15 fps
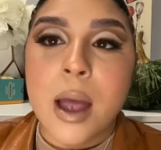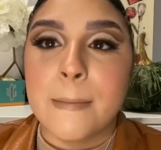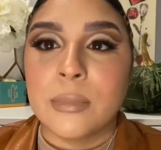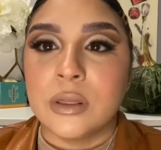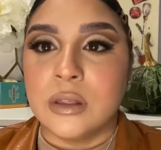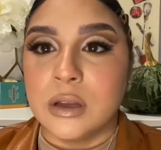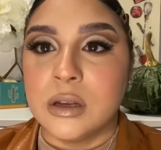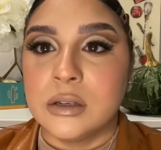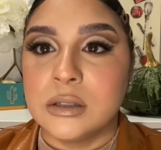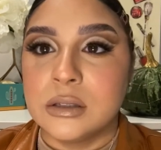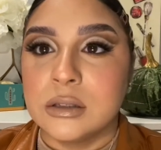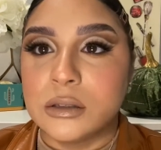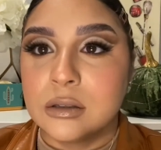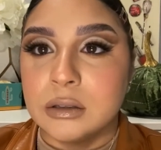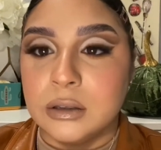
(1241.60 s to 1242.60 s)

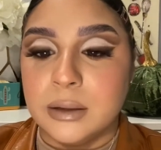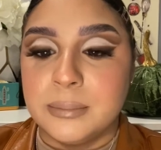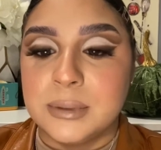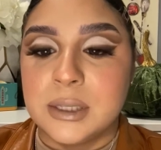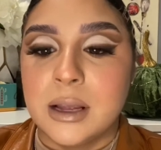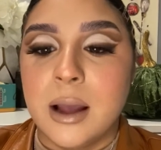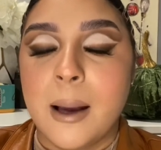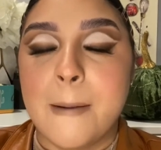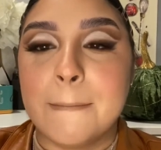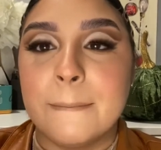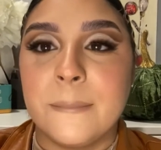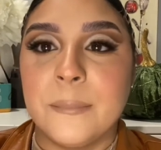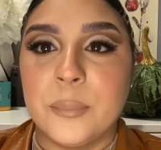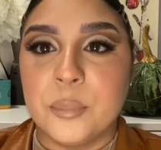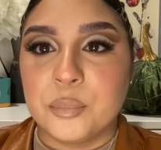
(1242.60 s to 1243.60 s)
This lipstick
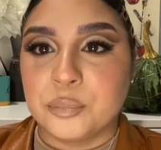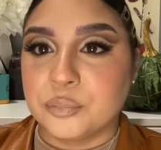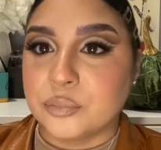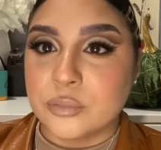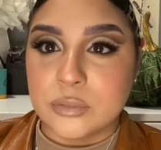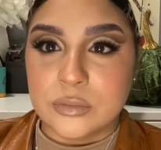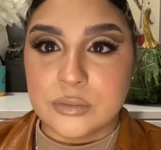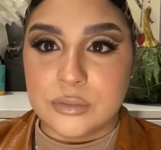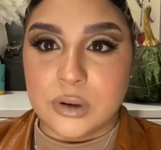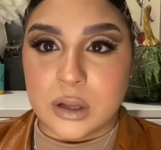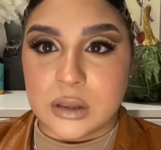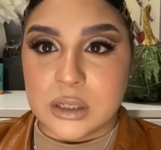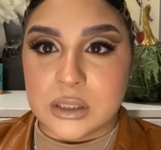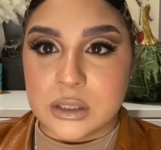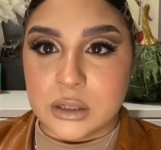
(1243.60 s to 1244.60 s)
brought
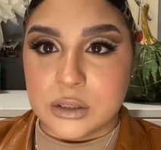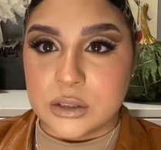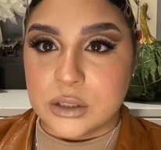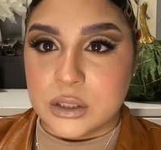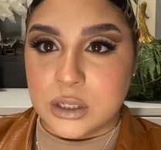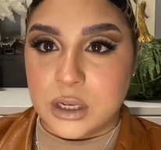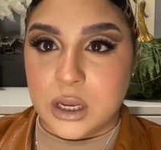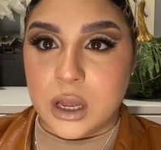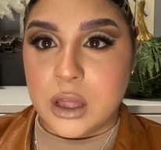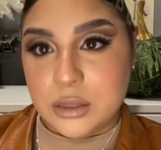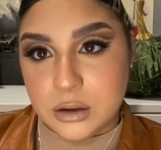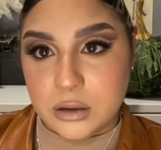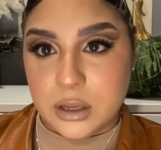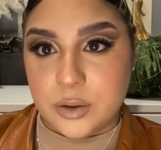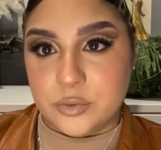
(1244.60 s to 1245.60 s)
this look to the
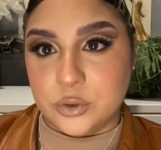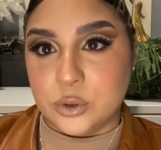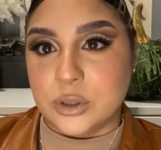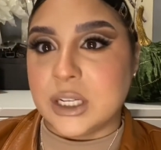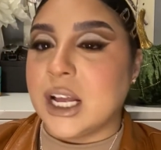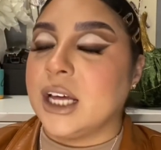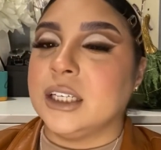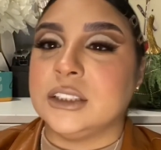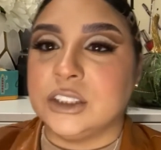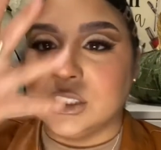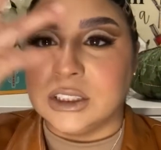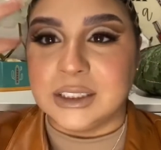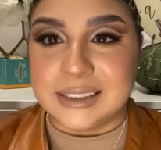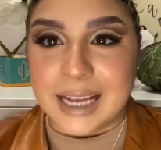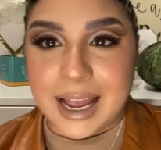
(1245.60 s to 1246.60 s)
other level. Kind of
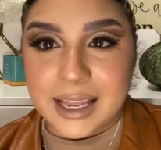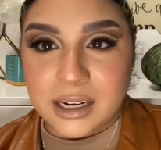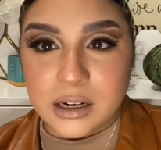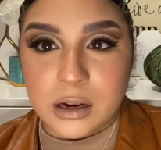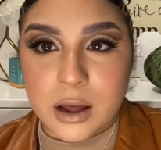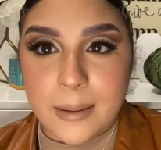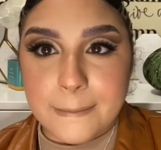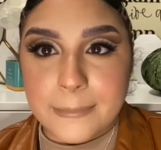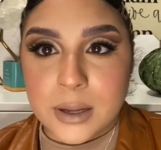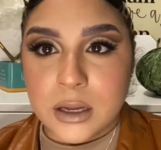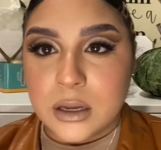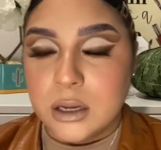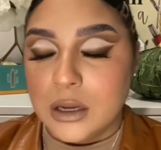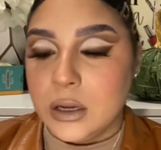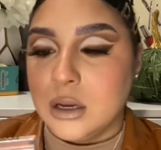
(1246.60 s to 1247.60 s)
just tied it up.
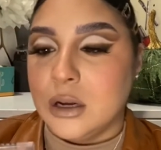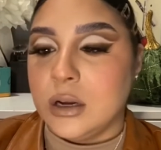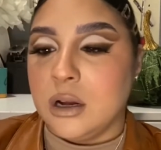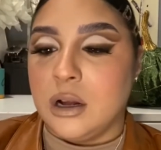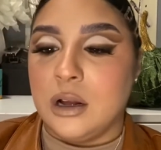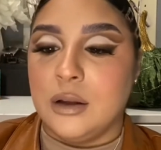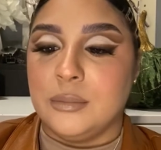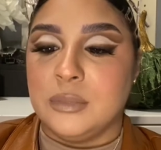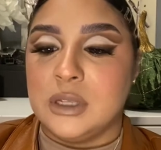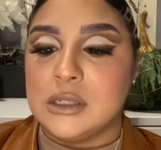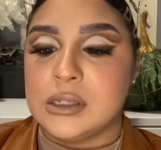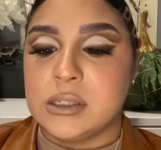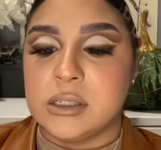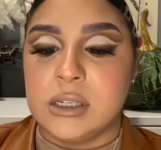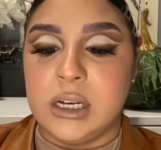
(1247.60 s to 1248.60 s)
This
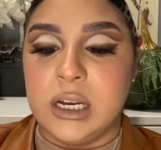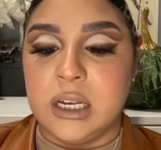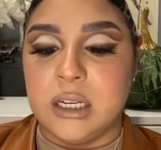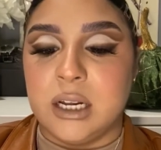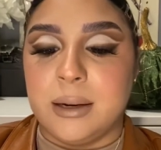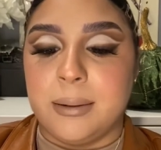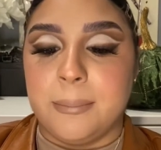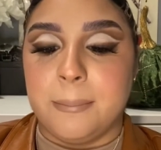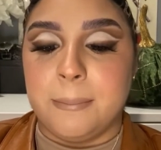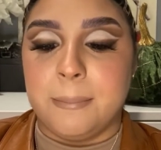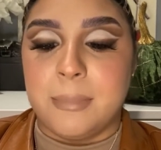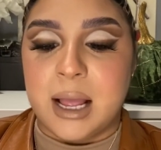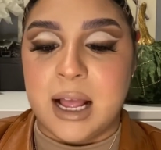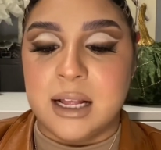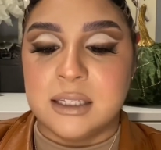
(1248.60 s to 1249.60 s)
is the
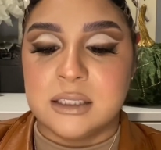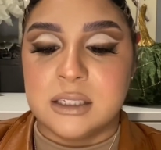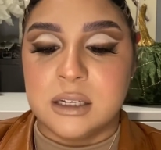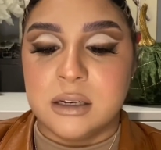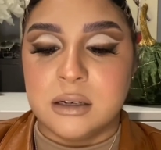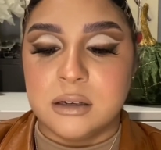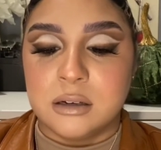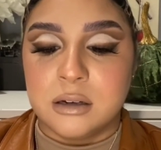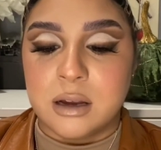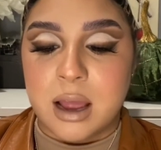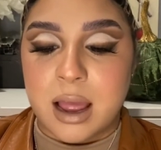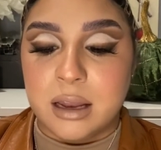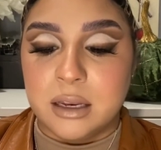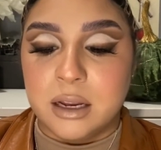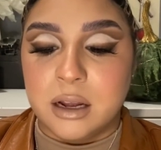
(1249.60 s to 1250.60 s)
matte
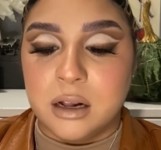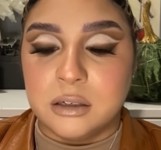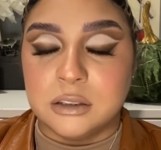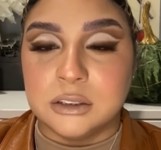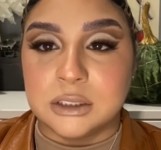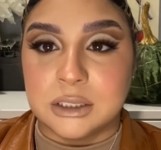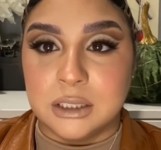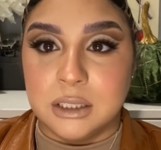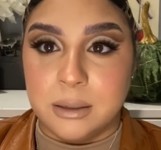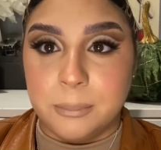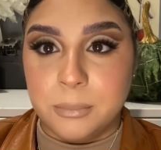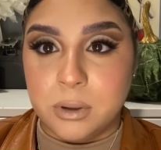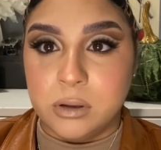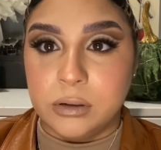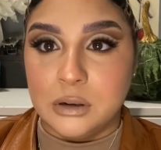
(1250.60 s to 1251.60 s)
LA Colors lip
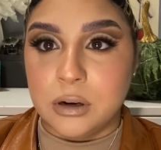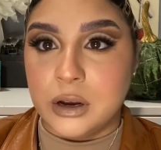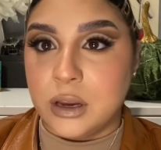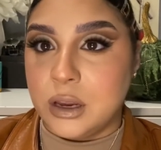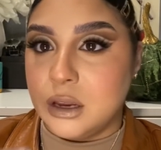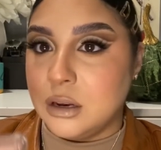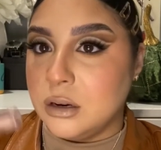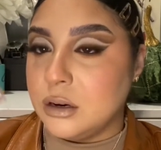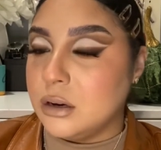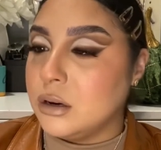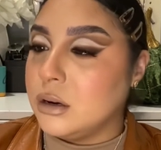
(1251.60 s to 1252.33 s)
color in